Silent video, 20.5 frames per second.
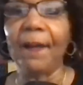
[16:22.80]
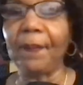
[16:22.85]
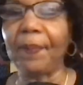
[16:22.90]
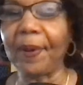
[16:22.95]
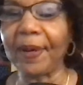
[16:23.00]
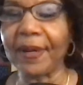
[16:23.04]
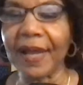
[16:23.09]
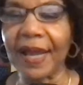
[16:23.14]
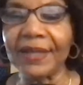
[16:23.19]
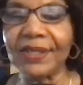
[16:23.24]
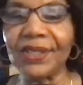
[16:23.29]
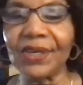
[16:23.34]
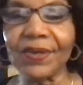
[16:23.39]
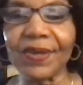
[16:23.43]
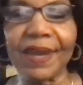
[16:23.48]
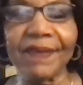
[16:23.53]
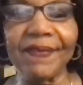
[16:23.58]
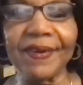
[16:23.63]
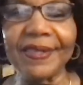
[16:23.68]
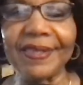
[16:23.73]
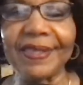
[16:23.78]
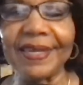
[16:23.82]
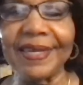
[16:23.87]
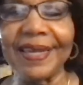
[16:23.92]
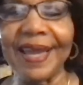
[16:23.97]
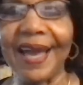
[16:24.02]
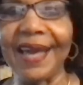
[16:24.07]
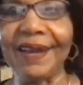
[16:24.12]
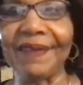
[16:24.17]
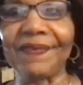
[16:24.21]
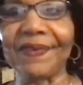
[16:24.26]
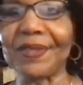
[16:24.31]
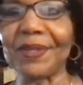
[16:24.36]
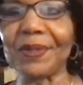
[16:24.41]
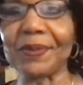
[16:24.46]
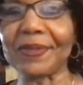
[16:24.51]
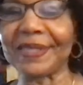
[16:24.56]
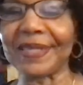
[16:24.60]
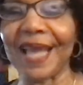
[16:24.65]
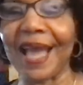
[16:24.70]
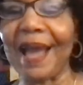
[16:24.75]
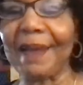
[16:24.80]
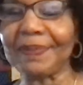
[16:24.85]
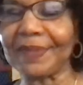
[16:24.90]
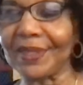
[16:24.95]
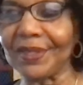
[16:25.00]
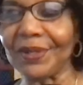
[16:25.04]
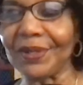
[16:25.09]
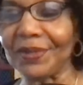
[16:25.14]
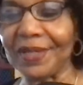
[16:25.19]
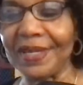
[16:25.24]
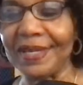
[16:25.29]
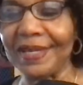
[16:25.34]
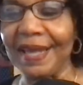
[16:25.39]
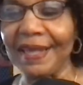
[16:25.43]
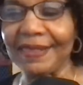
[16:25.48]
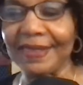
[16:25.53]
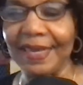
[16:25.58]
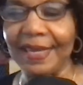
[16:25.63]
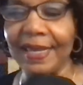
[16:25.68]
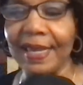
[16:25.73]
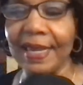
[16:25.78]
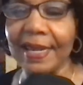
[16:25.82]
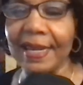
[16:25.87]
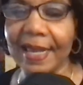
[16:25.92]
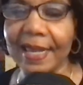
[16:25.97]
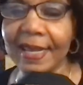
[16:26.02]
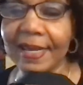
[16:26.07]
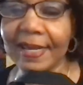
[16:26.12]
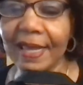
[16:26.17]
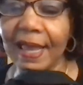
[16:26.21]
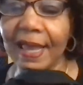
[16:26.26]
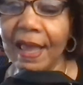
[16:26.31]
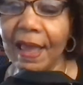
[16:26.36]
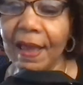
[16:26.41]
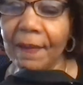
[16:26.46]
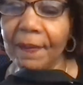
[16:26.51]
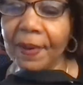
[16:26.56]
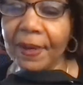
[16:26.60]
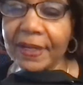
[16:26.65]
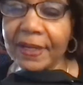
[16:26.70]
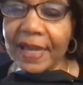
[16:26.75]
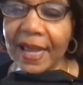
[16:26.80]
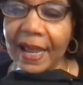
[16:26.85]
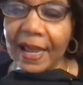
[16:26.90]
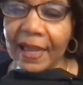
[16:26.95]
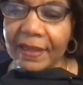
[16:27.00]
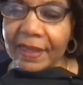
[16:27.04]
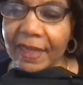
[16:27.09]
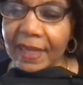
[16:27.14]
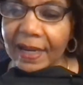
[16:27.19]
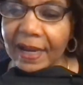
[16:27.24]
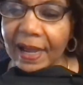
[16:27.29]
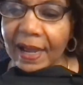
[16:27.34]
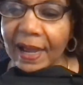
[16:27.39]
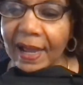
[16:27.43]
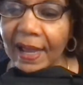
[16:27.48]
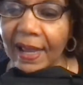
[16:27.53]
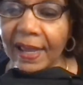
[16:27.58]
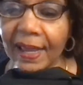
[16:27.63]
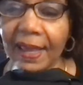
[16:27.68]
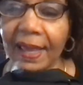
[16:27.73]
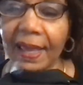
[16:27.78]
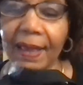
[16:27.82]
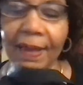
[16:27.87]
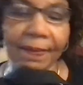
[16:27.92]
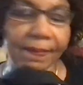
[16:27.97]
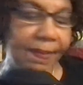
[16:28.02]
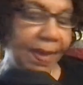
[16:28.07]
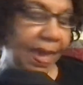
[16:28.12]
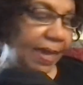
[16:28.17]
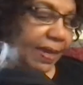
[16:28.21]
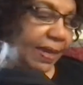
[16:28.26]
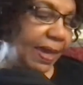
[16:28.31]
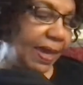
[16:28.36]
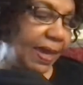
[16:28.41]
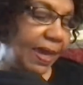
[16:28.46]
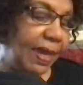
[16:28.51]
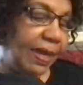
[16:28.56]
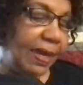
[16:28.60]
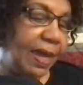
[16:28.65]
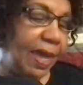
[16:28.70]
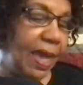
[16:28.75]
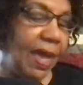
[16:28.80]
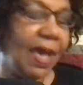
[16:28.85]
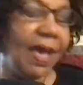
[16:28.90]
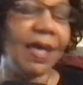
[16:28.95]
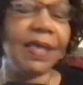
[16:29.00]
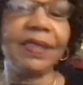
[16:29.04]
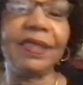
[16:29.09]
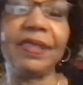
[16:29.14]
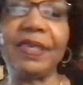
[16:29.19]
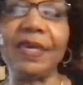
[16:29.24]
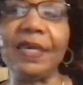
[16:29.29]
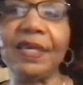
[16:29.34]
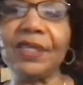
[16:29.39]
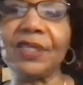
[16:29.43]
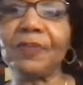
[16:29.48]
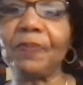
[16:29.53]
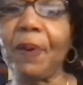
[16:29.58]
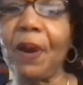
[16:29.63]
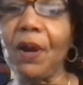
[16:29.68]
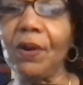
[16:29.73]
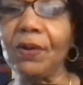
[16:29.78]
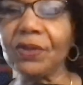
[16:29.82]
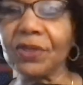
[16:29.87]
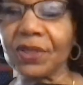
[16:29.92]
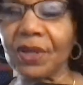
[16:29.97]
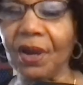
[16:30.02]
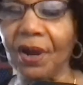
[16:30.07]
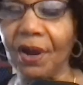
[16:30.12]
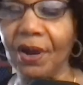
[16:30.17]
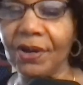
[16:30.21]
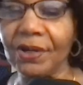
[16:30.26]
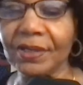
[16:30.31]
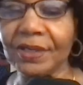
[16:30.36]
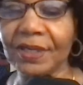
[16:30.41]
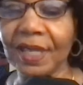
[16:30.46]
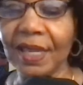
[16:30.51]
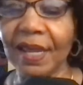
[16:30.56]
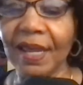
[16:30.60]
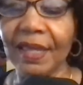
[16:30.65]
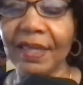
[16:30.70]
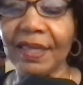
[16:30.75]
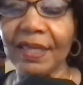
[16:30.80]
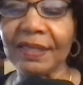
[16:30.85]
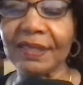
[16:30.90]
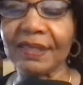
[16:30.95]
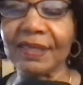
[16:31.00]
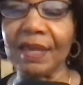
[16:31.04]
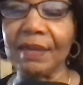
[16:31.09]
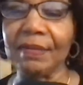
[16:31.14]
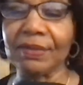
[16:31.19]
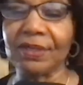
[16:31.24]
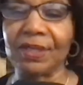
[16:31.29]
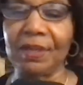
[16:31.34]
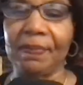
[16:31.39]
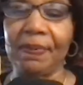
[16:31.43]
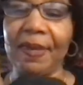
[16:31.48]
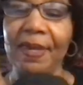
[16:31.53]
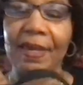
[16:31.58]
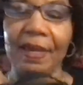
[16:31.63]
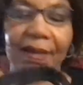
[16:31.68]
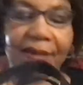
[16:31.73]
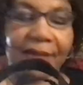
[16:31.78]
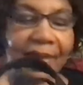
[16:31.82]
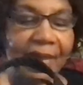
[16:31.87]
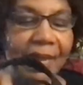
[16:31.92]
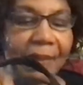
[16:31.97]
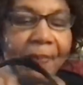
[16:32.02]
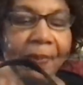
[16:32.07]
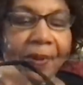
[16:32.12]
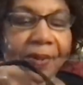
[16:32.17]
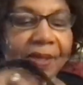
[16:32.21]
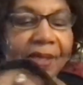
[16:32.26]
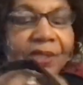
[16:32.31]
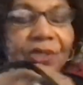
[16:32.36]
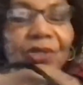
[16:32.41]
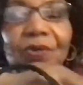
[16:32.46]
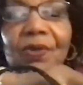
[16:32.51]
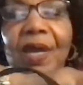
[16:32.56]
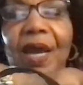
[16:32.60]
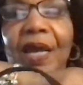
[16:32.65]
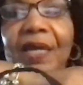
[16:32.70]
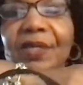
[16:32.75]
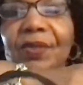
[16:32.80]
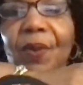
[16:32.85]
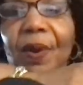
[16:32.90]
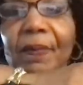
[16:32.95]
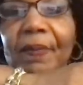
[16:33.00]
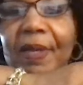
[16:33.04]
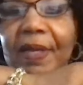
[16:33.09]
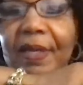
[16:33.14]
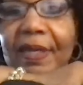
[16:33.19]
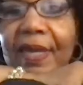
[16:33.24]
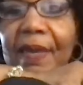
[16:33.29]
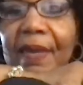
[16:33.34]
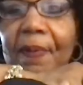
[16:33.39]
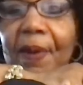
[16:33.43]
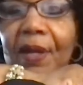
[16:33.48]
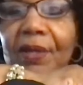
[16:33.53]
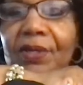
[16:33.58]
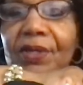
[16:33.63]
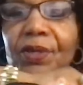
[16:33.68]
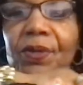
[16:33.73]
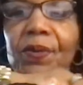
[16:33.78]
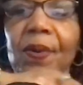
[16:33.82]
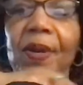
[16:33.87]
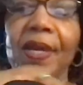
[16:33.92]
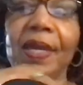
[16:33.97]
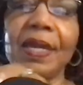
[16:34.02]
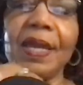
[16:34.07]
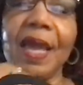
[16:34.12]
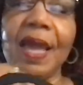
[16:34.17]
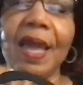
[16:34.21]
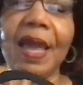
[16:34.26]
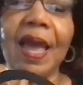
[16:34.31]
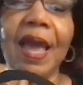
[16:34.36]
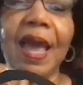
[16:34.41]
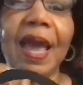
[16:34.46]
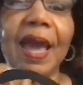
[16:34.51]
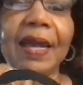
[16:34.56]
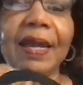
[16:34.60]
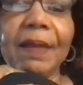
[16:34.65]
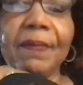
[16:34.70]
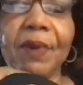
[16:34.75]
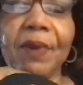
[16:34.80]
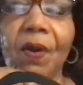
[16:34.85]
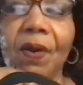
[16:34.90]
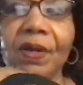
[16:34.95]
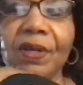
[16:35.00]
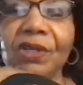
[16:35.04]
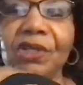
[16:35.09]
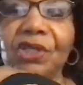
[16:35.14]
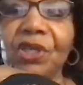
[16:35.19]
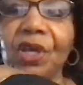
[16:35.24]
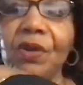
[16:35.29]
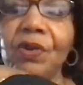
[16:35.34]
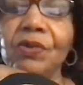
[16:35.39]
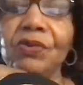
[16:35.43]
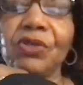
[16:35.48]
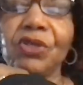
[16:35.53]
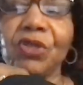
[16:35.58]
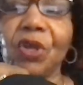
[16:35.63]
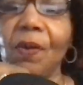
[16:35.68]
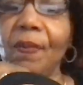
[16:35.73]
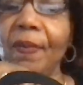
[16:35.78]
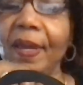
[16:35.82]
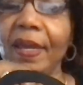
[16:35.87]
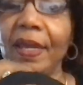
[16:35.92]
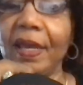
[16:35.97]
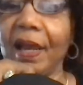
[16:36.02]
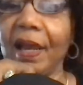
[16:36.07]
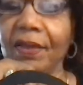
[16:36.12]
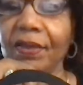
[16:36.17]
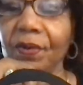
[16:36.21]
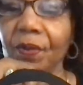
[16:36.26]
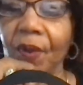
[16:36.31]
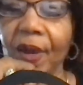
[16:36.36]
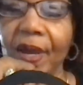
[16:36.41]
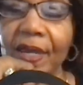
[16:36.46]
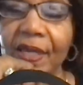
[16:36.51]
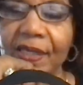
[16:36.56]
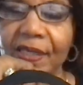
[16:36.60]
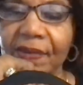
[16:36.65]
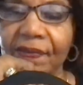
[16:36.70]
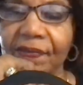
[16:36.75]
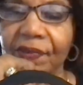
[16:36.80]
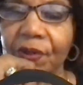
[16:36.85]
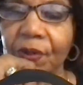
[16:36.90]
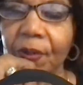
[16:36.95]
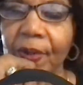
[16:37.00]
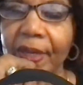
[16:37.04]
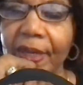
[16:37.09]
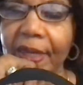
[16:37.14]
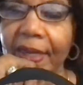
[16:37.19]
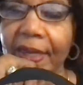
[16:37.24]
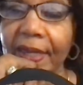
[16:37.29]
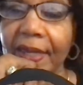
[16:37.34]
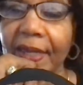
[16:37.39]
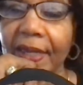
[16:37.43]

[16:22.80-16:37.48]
but I took everything out of it. There was absolutely nothing in it. But now that I am making these postcards, this seems to be a keeper that you guys want me to keep on doing. And I'm going to show you so many other ways of doing